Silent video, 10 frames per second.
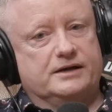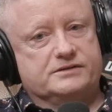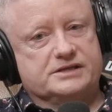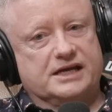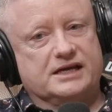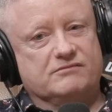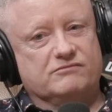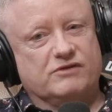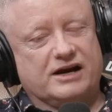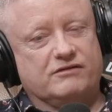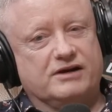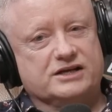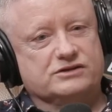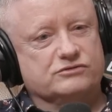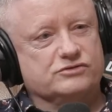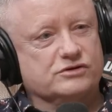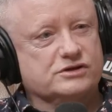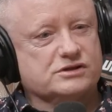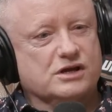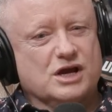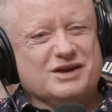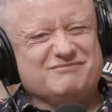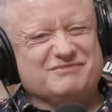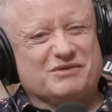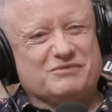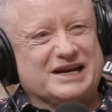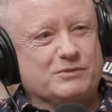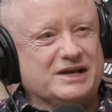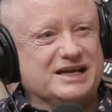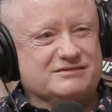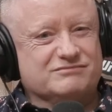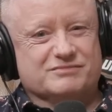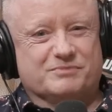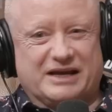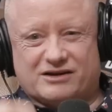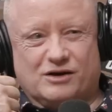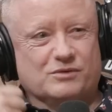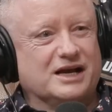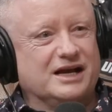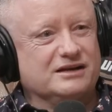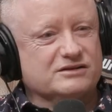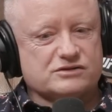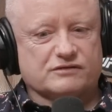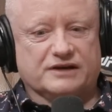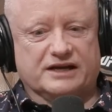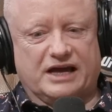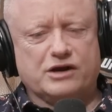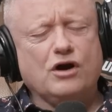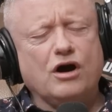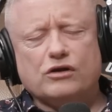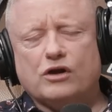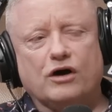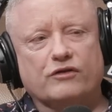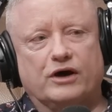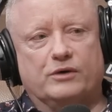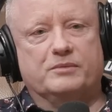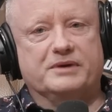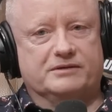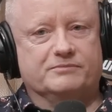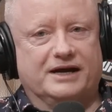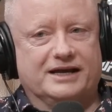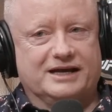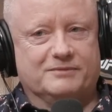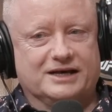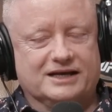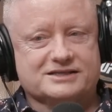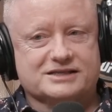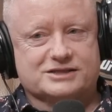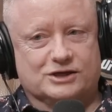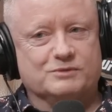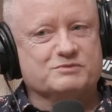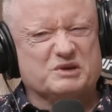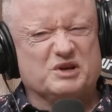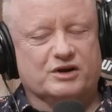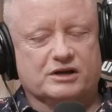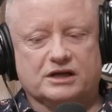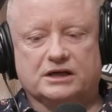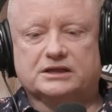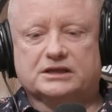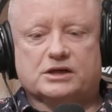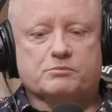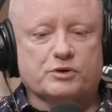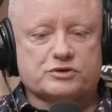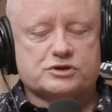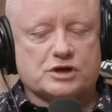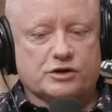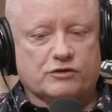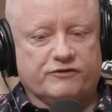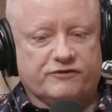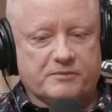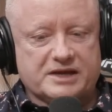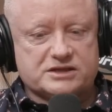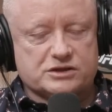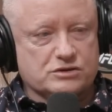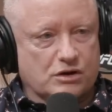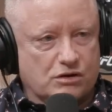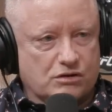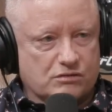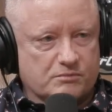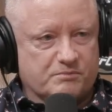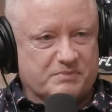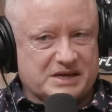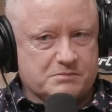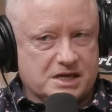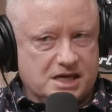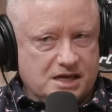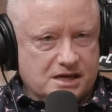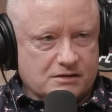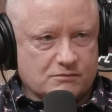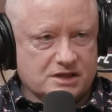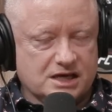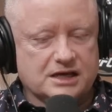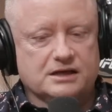taking recreational drugs, not really weed, bit of cocaine and stuff like that. Not a lot though, I mean, by anyone else's terms, but not a lot, but enough for me to not be me with it.